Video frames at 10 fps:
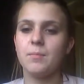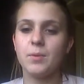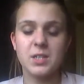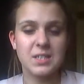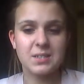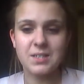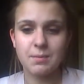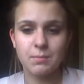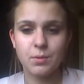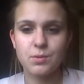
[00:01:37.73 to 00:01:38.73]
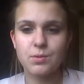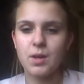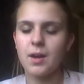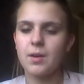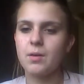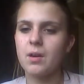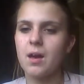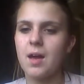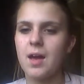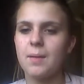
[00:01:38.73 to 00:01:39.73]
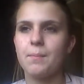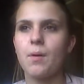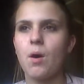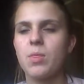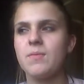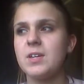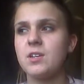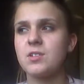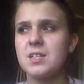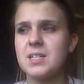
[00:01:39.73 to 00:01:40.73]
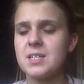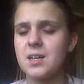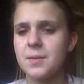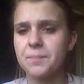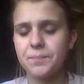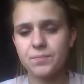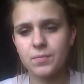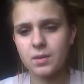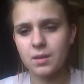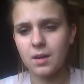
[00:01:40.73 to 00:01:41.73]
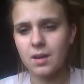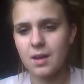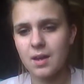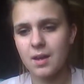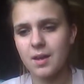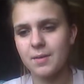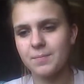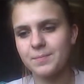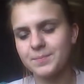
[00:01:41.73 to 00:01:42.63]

which is simple. So on the videos I did a